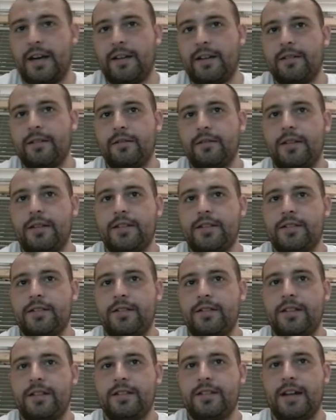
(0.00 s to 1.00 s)

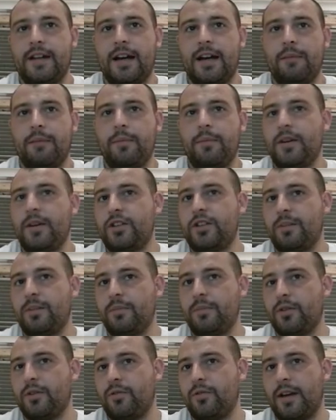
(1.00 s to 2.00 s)
This knight and bishop are
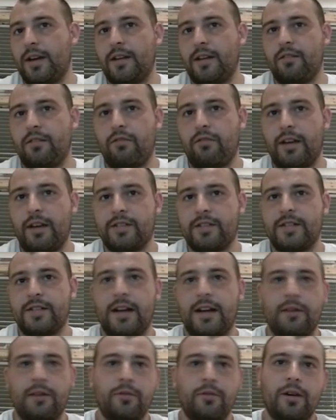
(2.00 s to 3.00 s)
creating threats
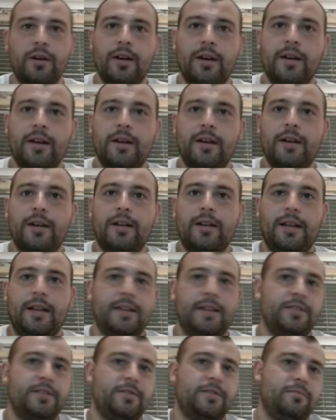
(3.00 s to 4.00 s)
now.
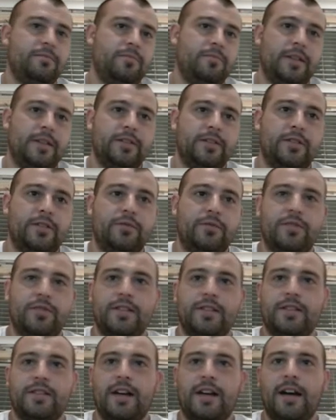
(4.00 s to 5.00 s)
Let's use
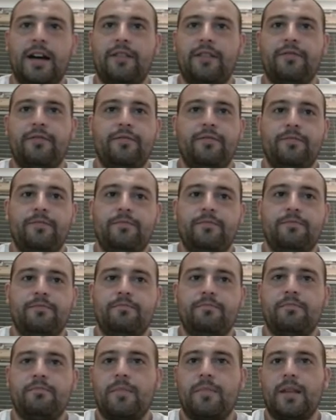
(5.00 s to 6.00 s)
this knight
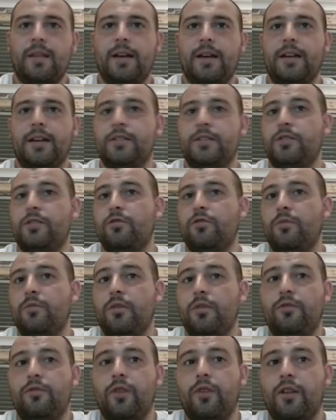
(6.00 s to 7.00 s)
to
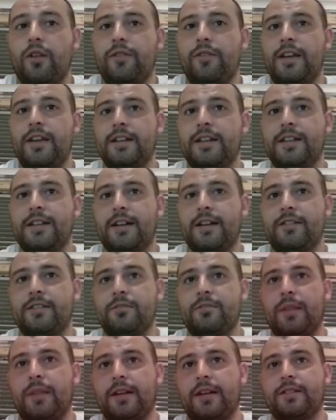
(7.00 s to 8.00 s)
remove one of the attackers
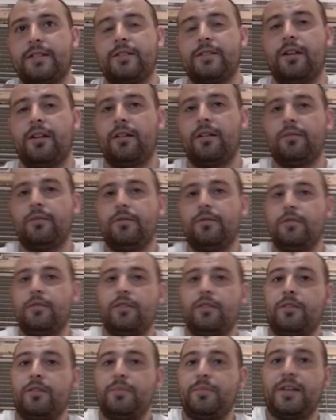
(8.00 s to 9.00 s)
black has got that
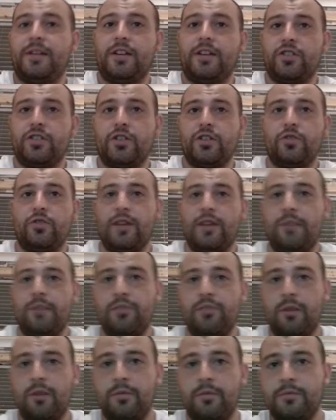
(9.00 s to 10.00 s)
could potentially create
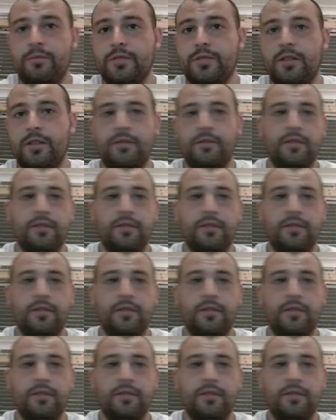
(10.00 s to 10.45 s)
problems on